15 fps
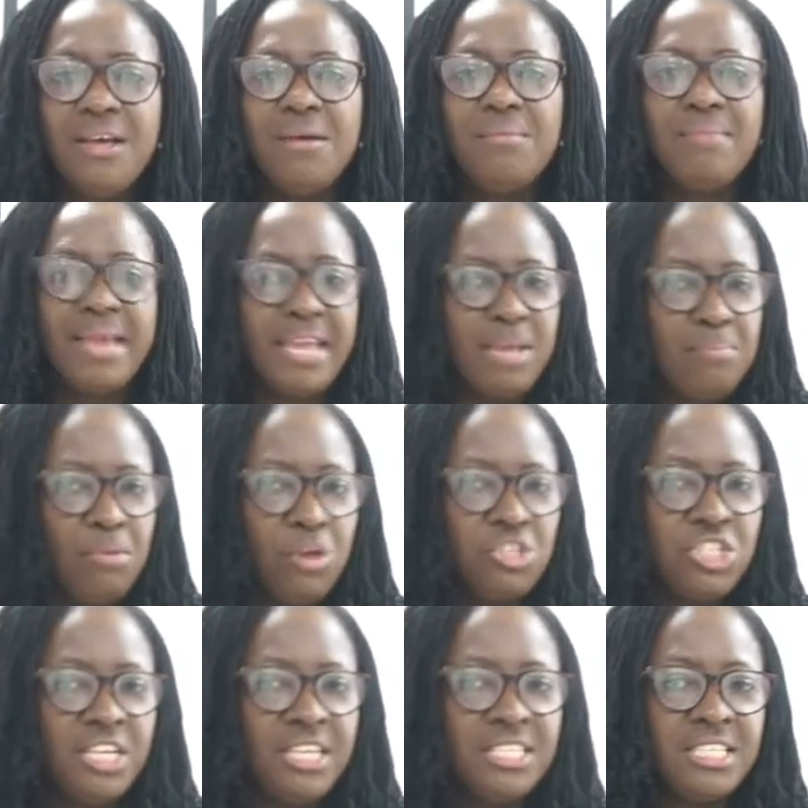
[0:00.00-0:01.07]
make a
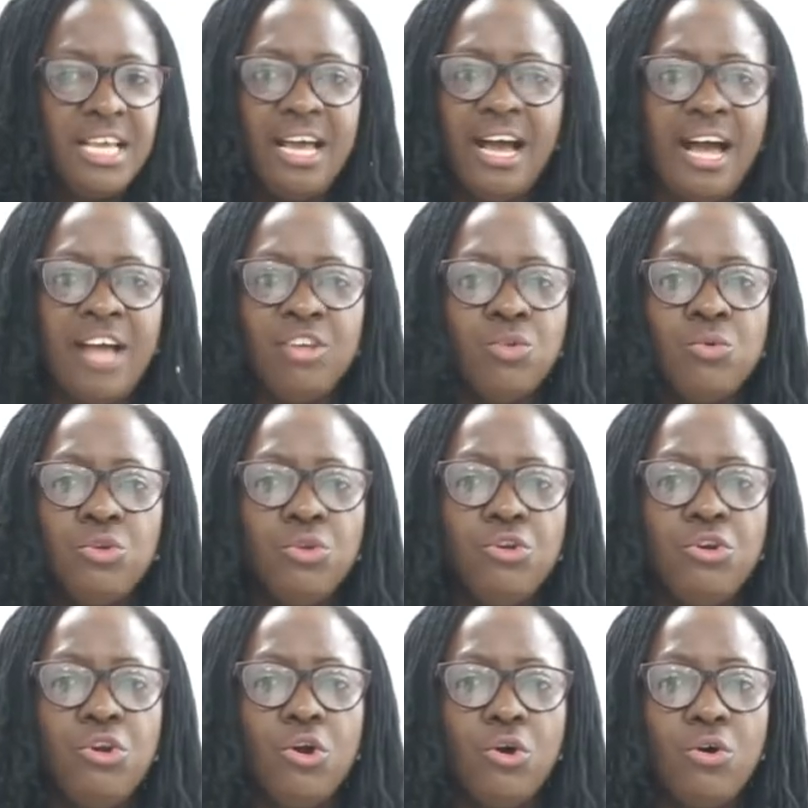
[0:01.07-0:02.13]
purchase, and you wouldn't
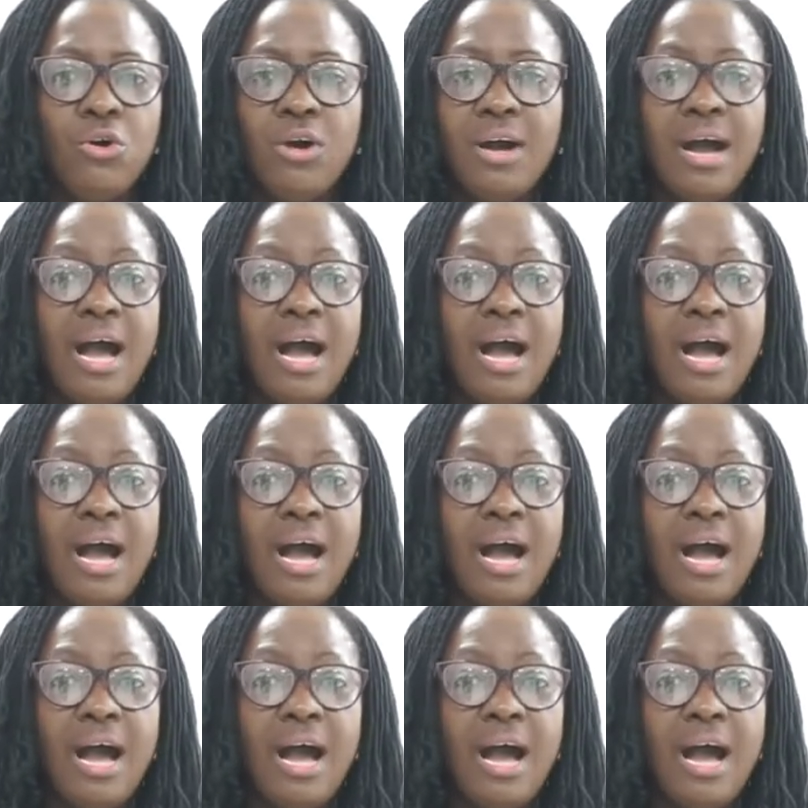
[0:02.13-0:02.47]
know